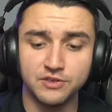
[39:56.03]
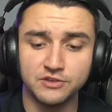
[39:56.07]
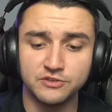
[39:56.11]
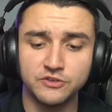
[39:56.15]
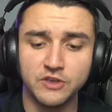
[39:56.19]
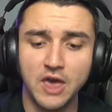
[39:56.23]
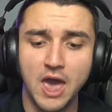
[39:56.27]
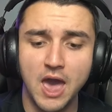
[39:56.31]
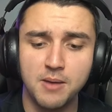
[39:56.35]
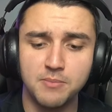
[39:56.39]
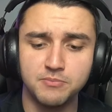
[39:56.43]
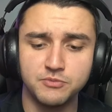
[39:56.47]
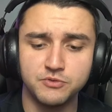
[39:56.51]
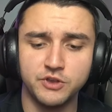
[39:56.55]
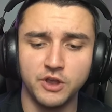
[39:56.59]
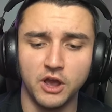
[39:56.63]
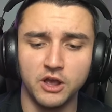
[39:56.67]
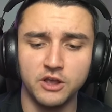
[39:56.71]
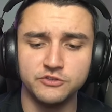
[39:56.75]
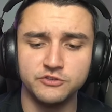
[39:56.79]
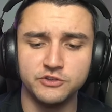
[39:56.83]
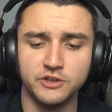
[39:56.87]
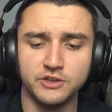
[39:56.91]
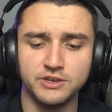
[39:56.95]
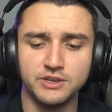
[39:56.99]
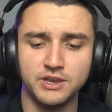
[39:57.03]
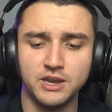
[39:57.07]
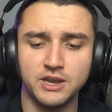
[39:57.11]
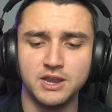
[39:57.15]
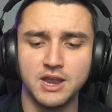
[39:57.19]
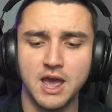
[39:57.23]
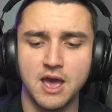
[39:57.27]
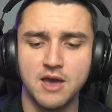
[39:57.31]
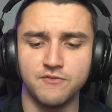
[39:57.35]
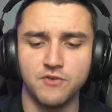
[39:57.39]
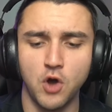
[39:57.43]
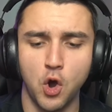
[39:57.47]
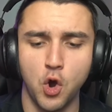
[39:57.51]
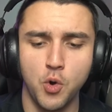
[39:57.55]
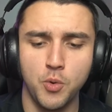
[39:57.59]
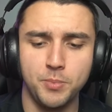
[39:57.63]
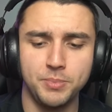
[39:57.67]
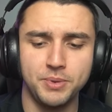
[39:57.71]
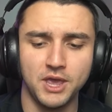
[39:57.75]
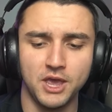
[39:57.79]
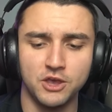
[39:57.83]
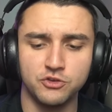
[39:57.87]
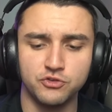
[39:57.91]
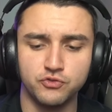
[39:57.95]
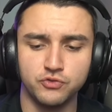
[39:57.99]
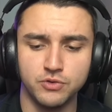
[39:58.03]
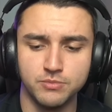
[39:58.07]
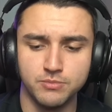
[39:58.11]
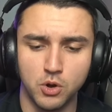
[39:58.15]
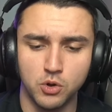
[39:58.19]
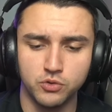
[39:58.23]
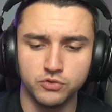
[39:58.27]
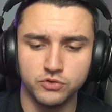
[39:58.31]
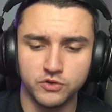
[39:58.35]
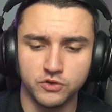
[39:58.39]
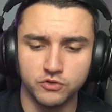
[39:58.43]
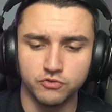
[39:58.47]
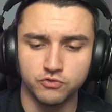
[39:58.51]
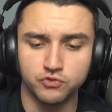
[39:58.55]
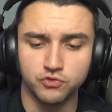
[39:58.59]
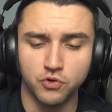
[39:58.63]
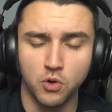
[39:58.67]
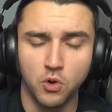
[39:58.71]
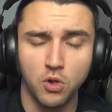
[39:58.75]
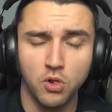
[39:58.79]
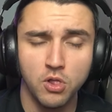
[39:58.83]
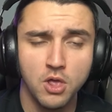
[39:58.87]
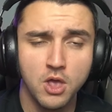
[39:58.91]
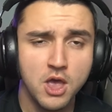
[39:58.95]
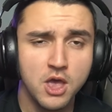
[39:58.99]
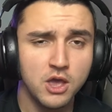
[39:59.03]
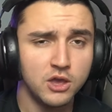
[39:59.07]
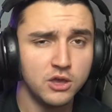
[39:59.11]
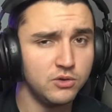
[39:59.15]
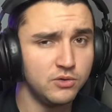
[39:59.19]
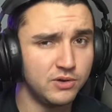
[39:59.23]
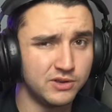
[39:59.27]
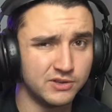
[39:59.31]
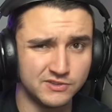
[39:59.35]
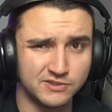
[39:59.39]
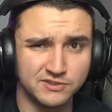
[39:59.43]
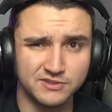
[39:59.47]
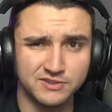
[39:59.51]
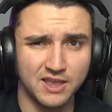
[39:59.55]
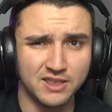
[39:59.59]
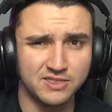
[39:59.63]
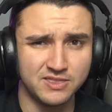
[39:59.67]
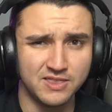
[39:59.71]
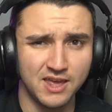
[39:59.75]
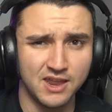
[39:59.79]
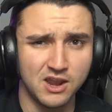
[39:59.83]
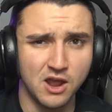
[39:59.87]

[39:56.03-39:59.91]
this app does indeed have OBS remote control. You can set